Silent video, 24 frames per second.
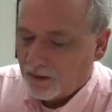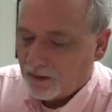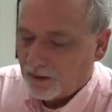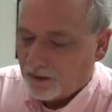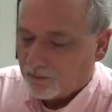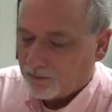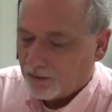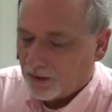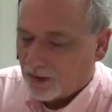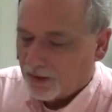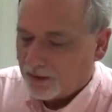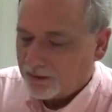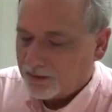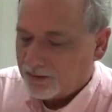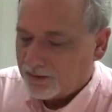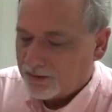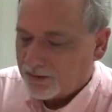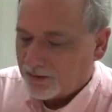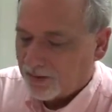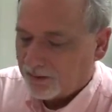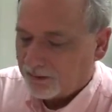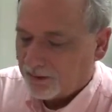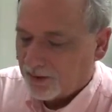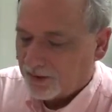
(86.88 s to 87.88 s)
it
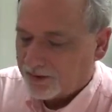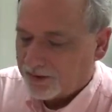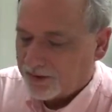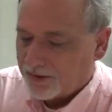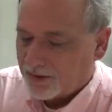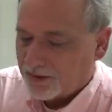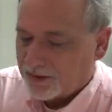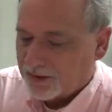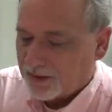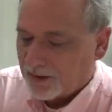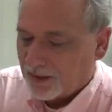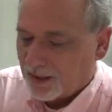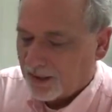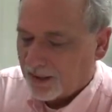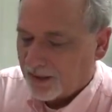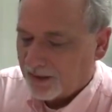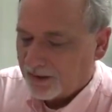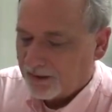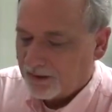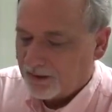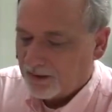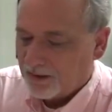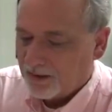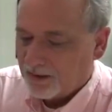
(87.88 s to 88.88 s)
runs this
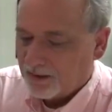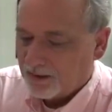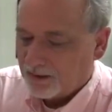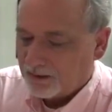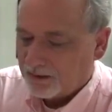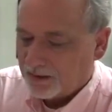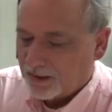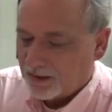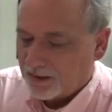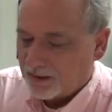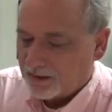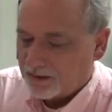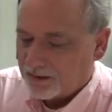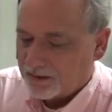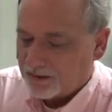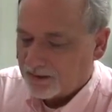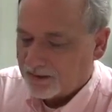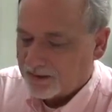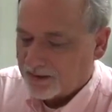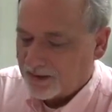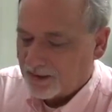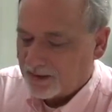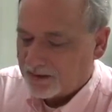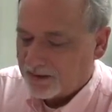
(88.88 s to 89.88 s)
line, then it
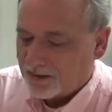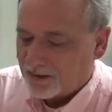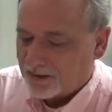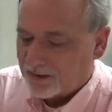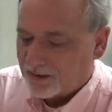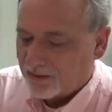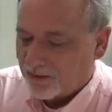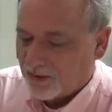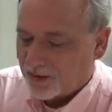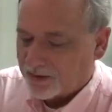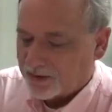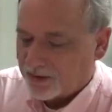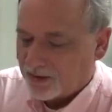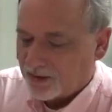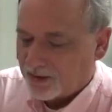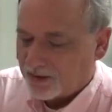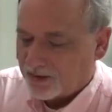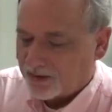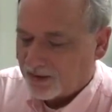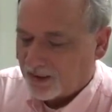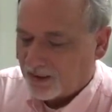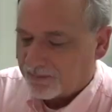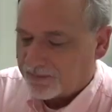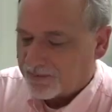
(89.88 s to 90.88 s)
sees this question,
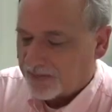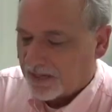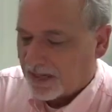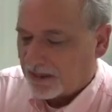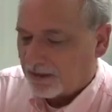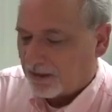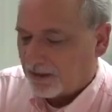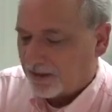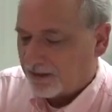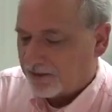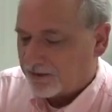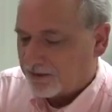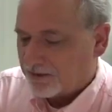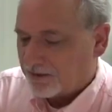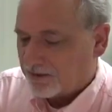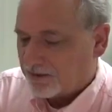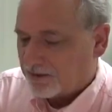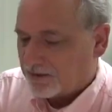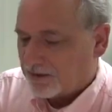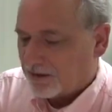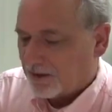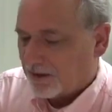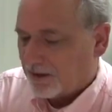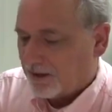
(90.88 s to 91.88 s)
it skips that line. So
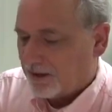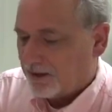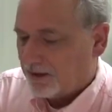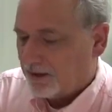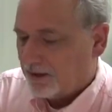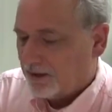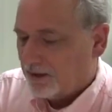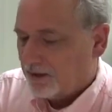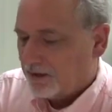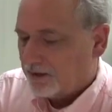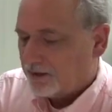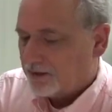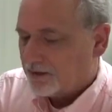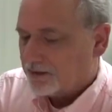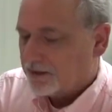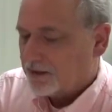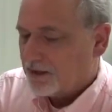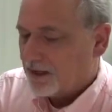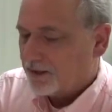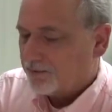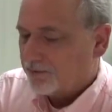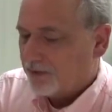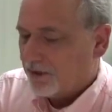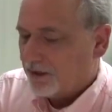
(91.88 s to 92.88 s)
this line does
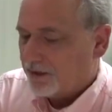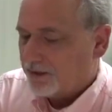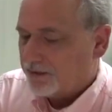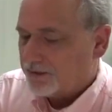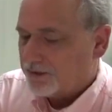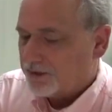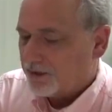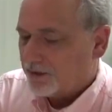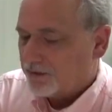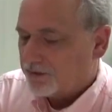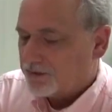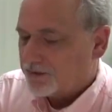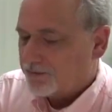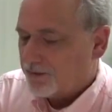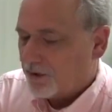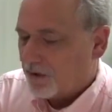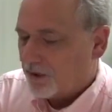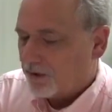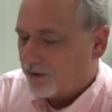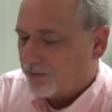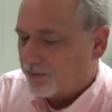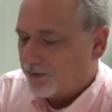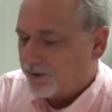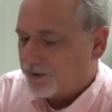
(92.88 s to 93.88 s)
not run, and so
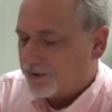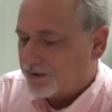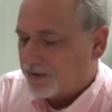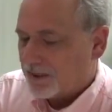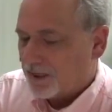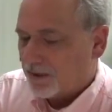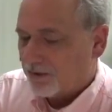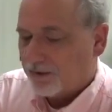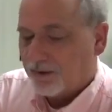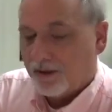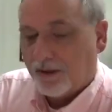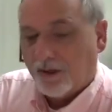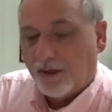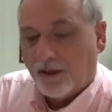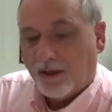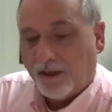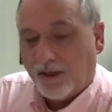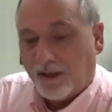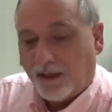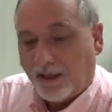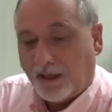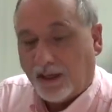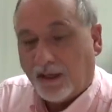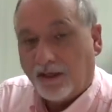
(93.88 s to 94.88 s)
smaller prints out
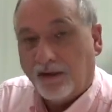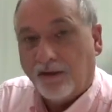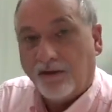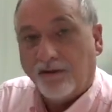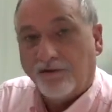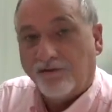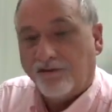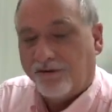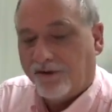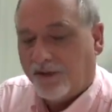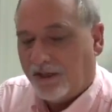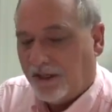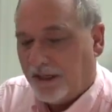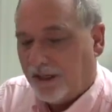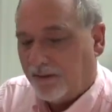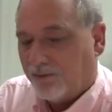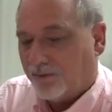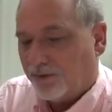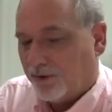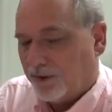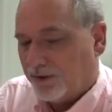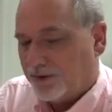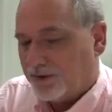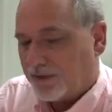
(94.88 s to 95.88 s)
and fini
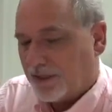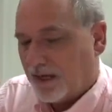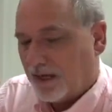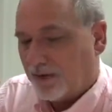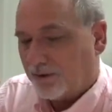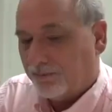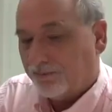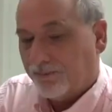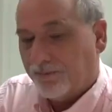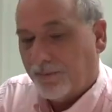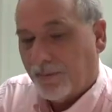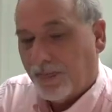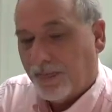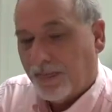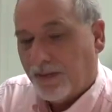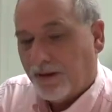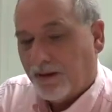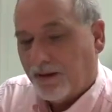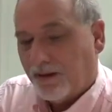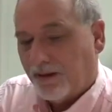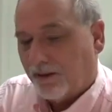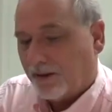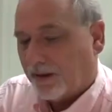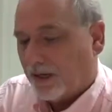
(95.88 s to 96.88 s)
prints out.
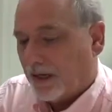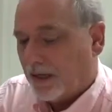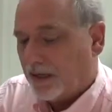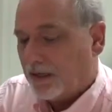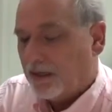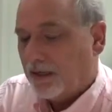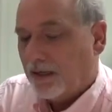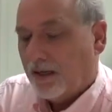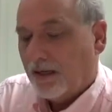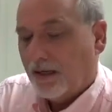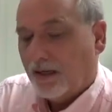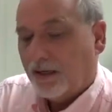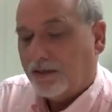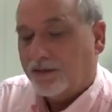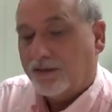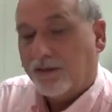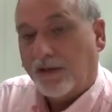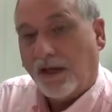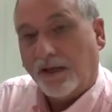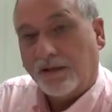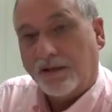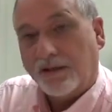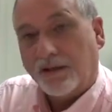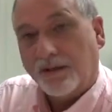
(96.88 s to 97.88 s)
Okay, and so
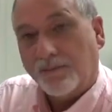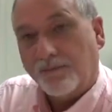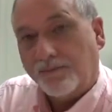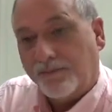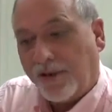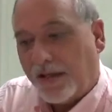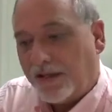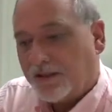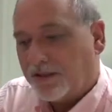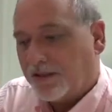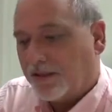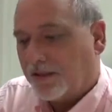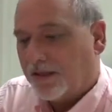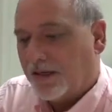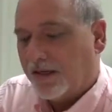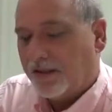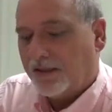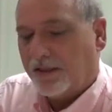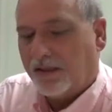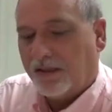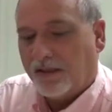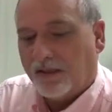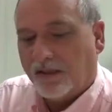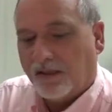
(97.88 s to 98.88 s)
that's the basic
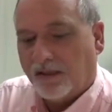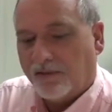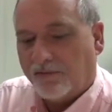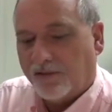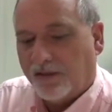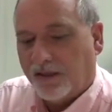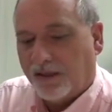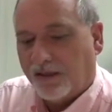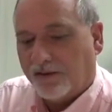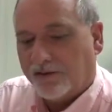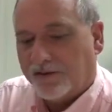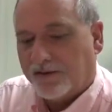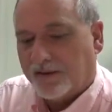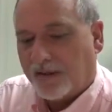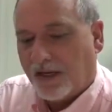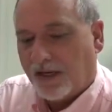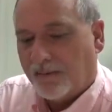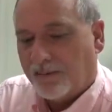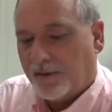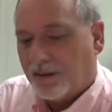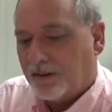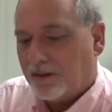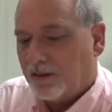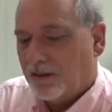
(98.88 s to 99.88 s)
idea of an if
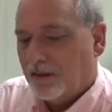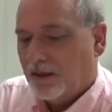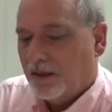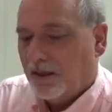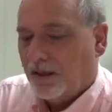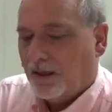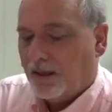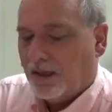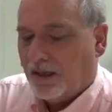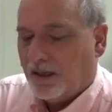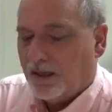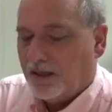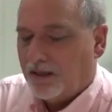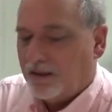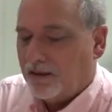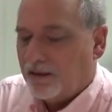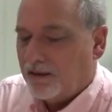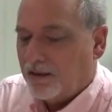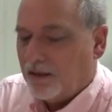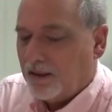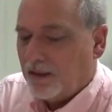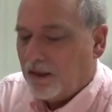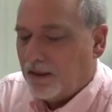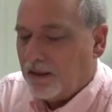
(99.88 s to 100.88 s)
statement.
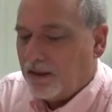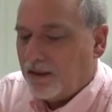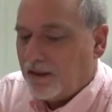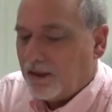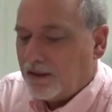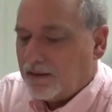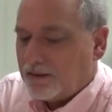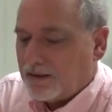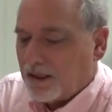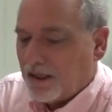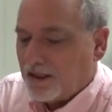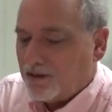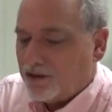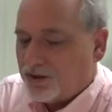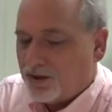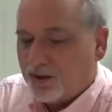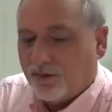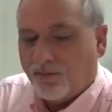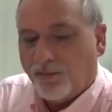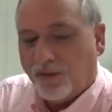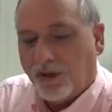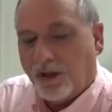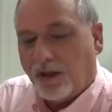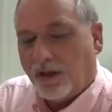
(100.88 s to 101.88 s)
And the
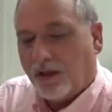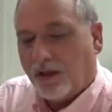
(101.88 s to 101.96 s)
indentation,